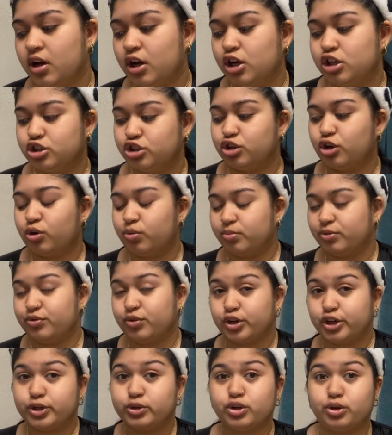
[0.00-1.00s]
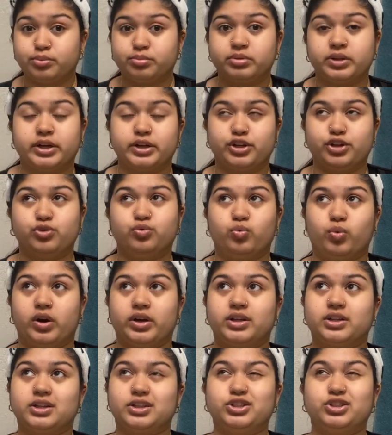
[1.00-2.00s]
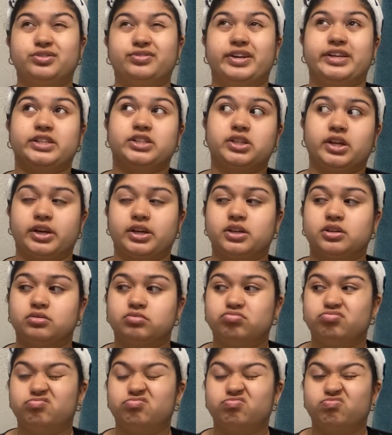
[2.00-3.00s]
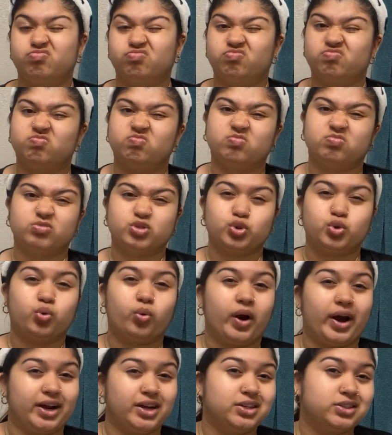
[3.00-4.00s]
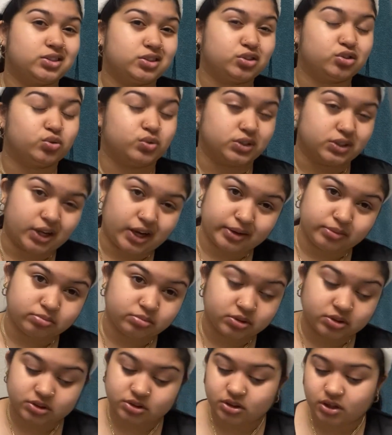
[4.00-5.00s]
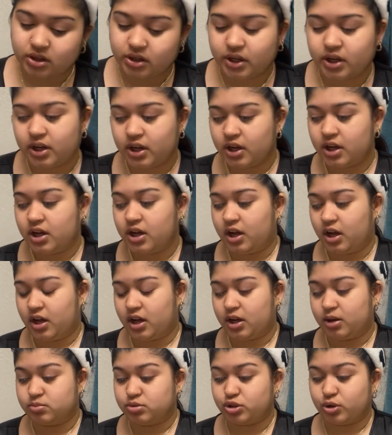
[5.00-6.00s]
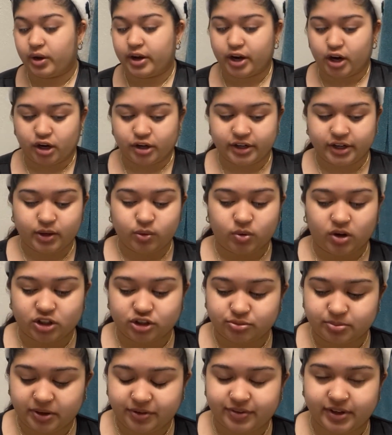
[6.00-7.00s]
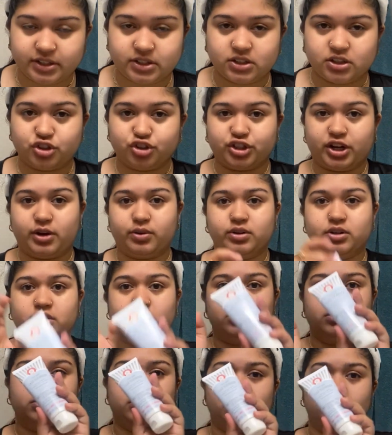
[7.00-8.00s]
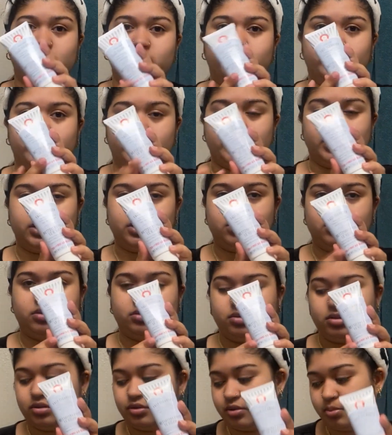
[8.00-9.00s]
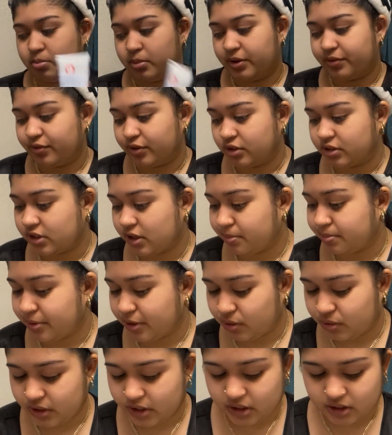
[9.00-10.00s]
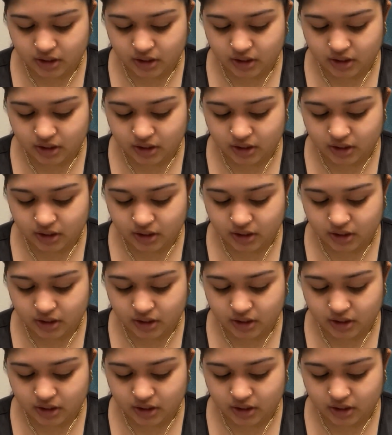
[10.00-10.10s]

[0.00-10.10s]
So before you dermaplane, you'd want to clean your face like 3 times. So I already washed my face in the shower with this, my First Aid Beauty,